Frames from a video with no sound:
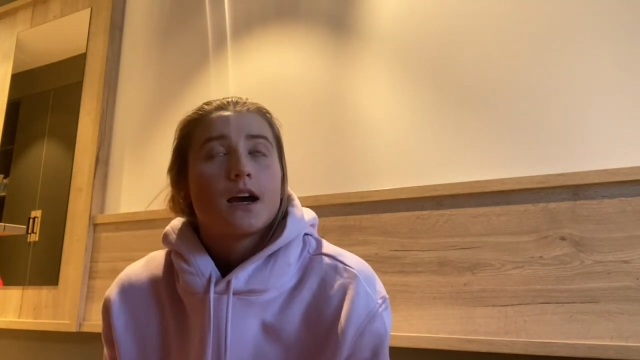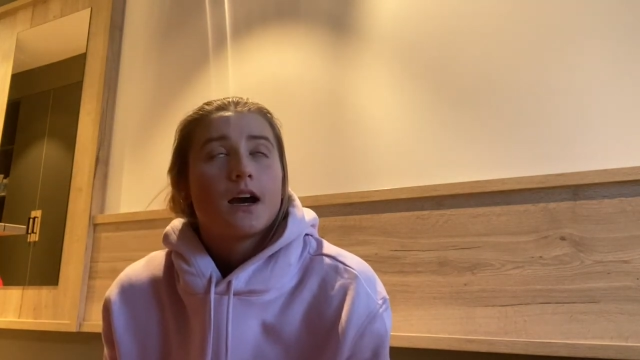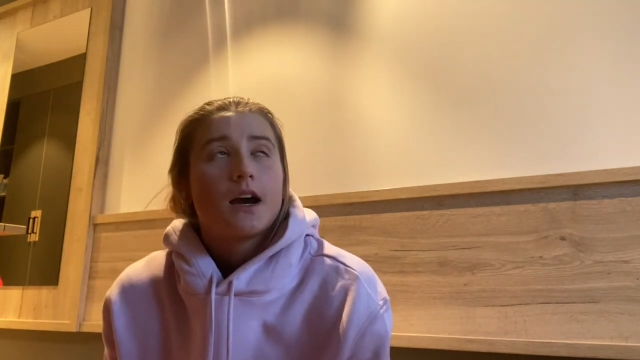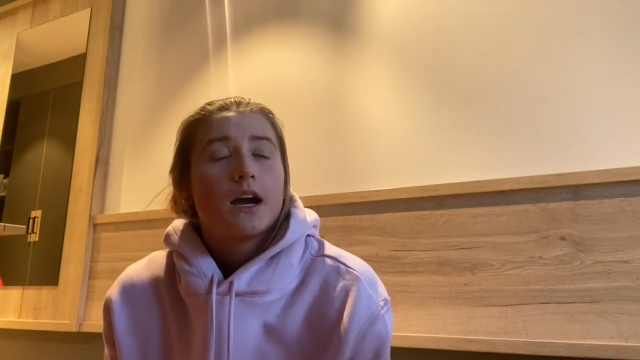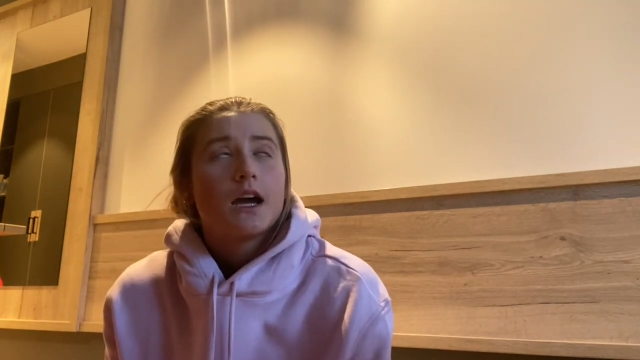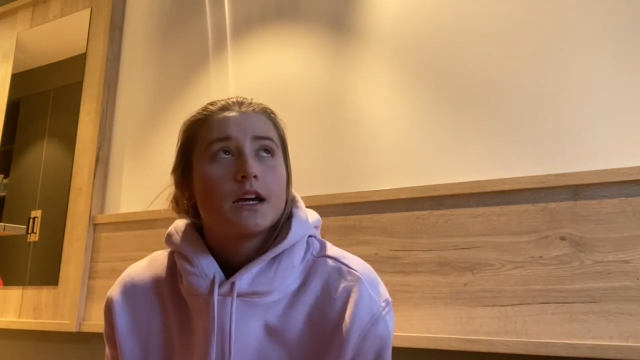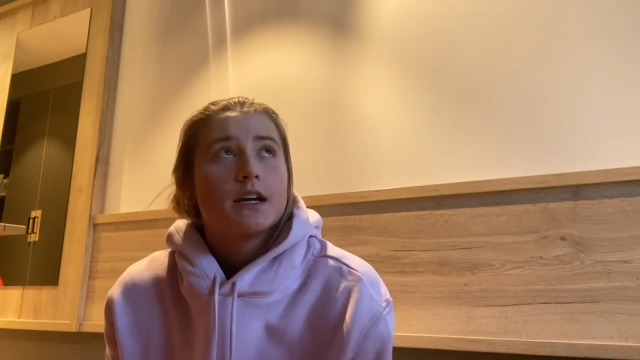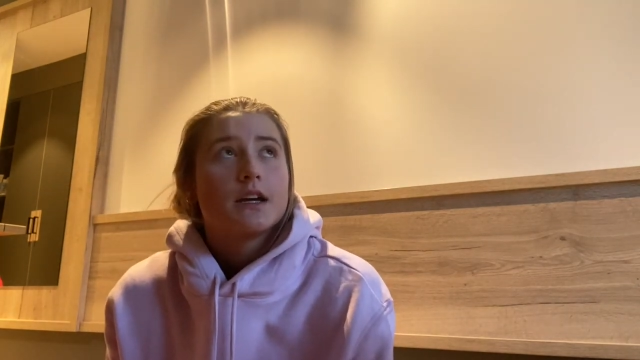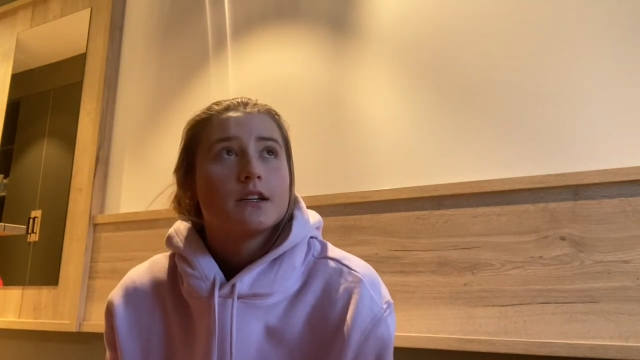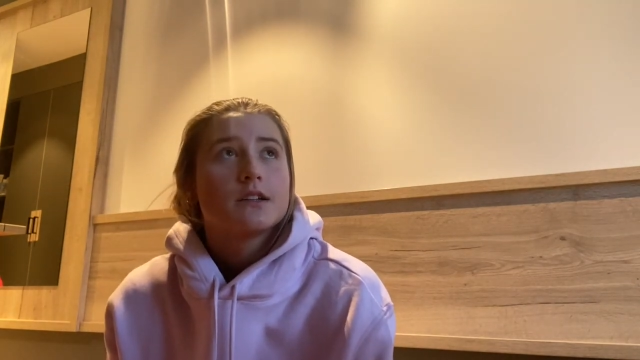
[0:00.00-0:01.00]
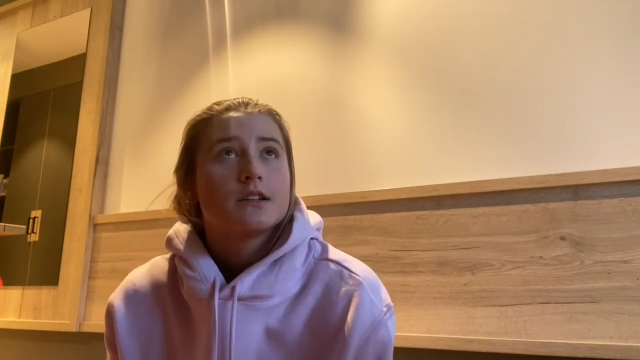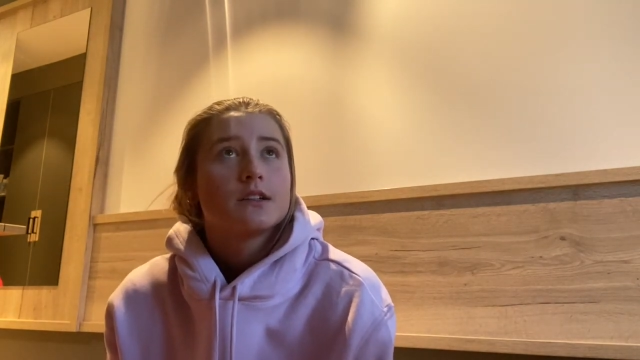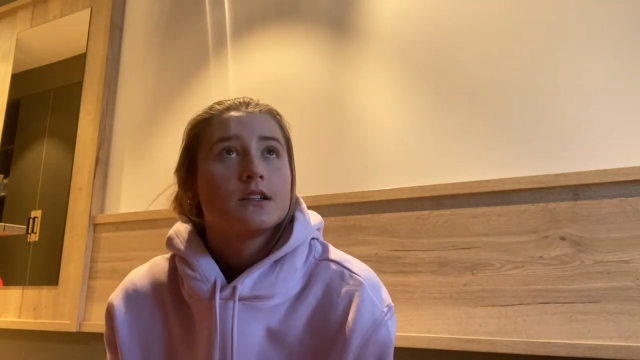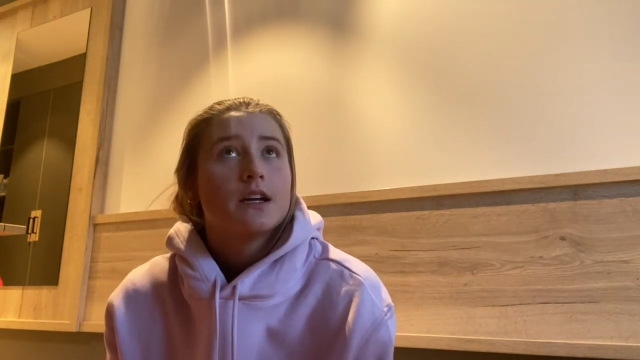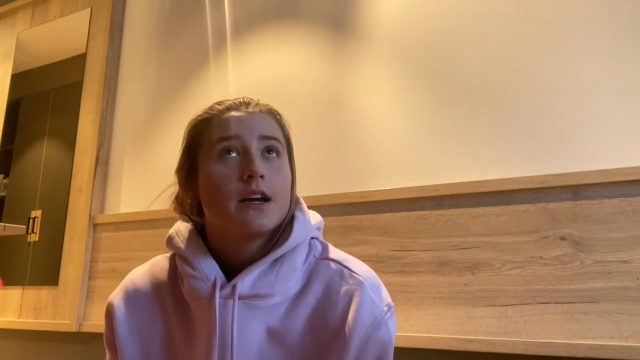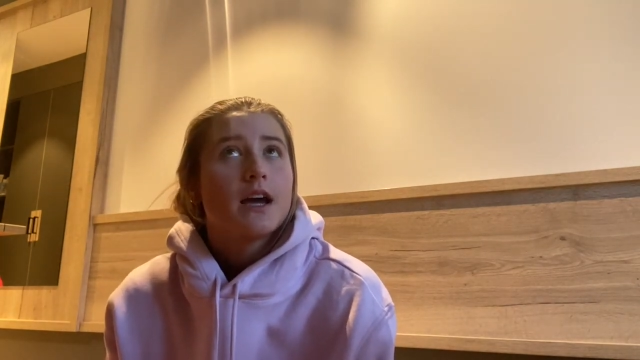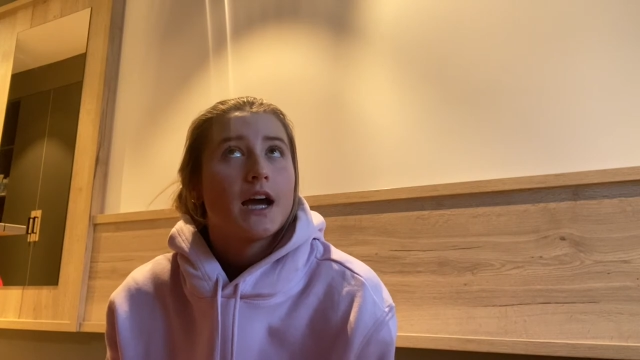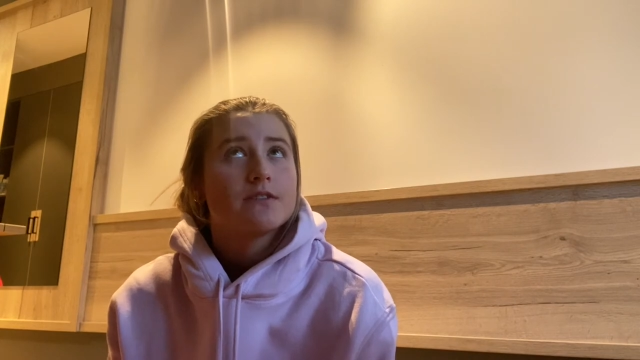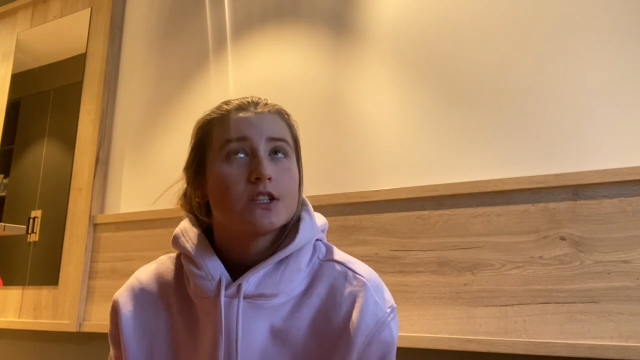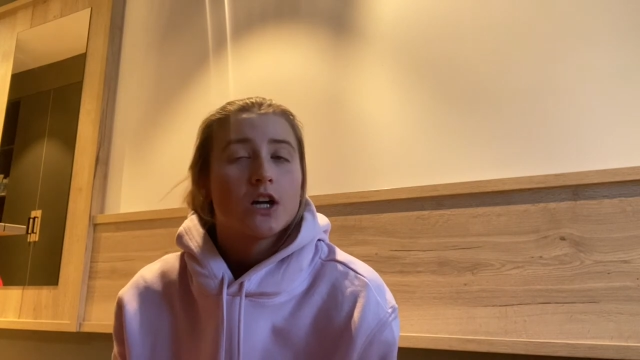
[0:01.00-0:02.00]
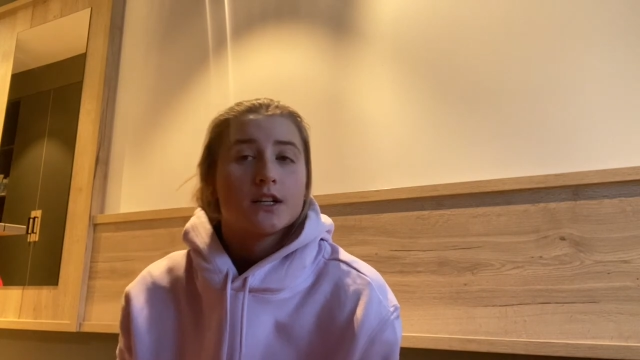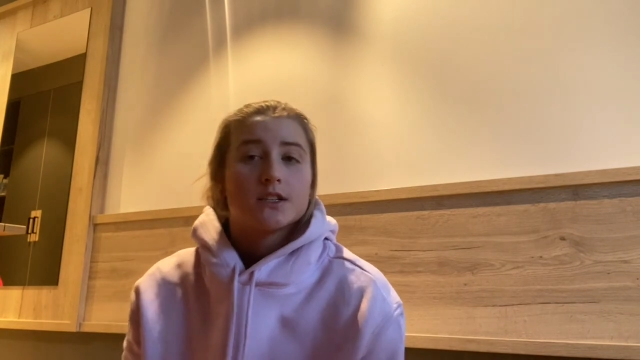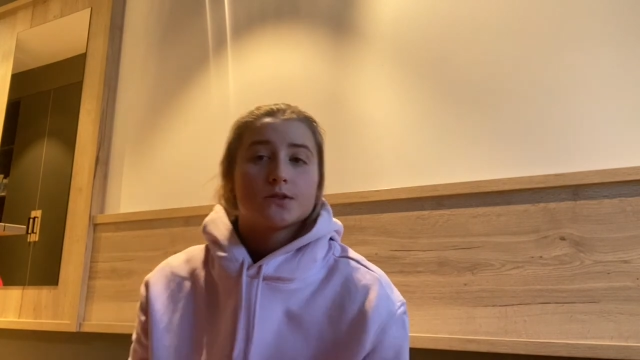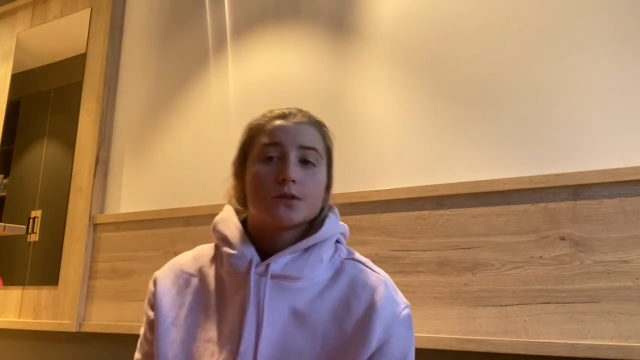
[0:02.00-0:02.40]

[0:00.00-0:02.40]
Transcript: I haven't gone into